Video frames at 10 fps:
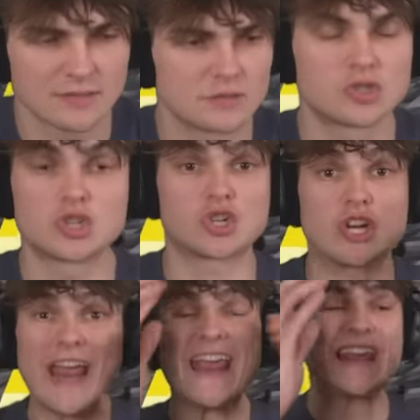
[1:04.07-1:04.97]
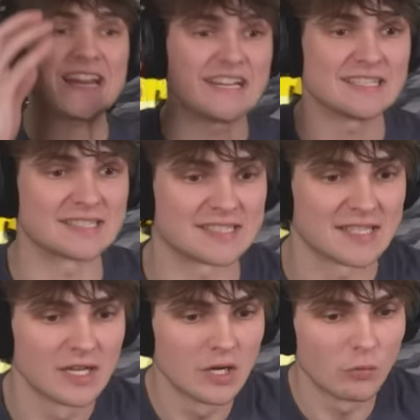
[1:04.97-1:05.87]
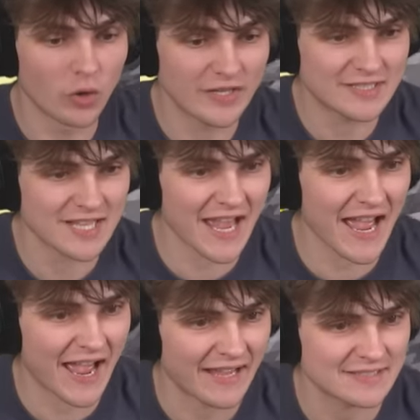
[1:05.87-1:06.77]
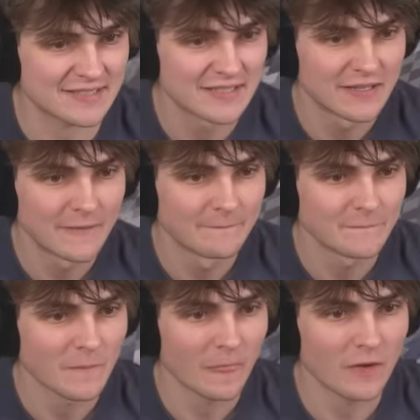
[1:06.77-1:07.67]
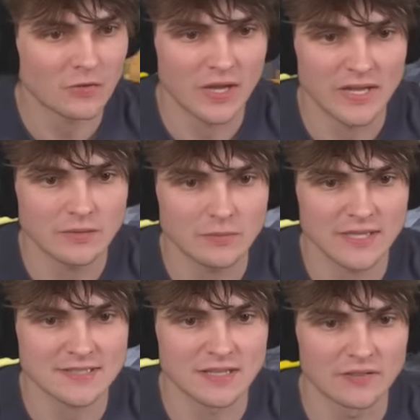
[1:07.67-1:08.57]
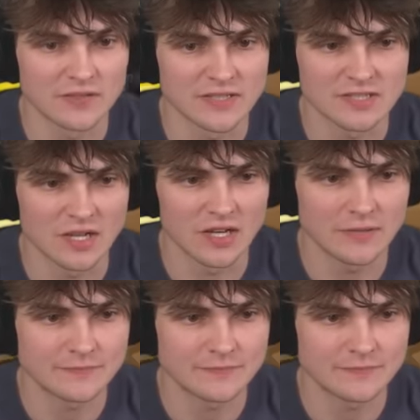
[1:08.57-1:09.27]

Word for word: Jeez! What is that? Okay, well that's a lovely start.